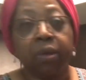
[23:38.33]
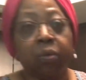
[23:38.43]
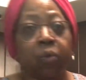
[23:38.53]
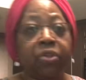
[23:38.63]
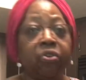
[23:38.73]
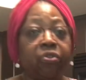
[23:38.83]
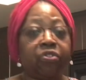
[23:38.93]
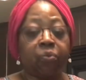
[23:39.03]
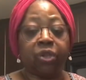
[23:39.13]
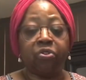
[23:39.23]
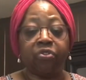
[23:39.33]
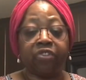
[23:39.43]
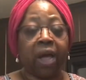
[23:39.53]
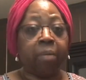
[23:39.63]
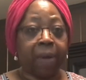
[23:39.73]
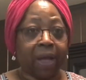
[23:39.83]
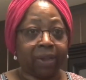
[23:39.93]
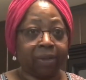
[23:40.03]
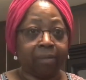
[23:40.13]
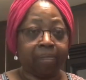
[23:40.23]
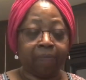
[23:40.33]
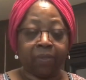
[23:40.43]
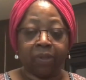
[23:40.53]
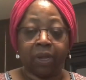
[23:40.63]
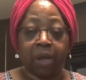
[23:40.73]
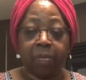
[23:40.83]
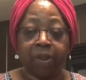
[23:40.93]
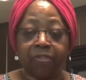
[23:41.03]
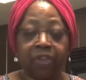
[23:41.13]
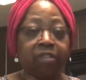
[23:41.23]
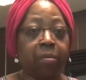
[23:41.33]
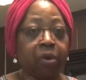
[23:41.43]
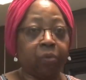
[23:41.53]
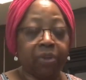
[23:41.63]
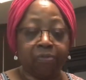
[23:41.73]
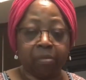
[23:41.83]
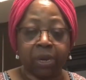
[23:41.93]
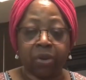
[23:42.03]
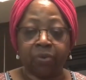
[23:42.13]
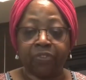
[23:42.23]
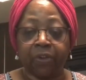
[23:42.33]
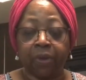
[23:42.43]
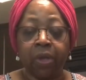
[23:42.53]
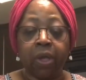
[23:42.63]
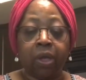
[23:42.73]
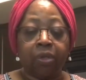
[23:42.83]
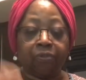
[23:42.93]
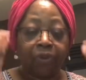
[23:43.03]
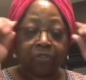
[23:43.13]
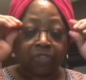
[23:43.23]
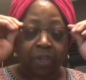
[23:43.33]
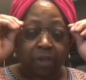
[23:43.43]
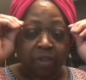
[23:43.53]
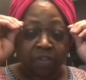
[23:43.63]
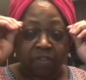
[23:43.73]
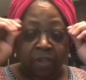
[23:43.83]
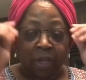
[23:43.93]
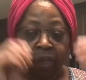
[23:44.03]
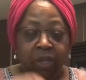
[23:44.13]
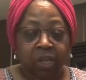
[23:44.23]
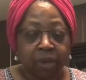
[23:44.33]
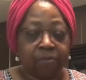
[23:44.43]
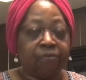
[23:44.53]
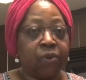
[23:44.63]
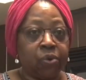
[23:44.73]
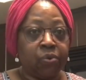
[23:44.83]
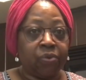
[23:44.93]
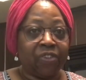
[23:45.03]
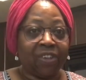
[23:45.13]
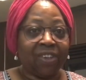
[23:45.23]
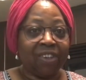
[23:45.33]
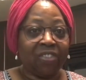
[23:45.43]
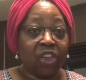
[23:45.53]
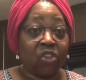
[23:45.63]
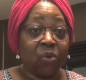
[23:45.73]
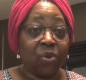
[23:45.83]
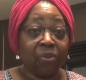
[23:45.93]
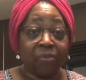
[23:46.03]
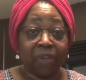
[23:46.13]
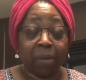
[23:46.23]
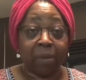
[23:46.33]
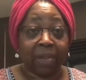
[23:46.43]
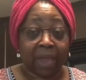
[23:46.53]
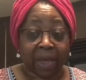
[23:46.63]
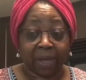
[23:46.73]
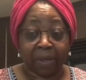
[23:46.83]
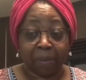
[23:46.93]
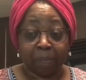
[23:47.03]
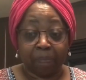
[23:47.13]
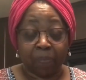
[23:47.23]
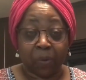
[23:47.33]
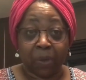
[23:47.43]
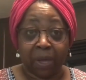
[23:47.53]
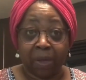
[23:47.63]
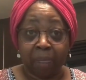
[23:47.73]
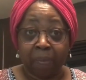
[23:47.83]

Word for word: when you're, when you're stockpiling, a couple of things. I'm going to read from my notes here. First thing is get foods that you and your family like, okay?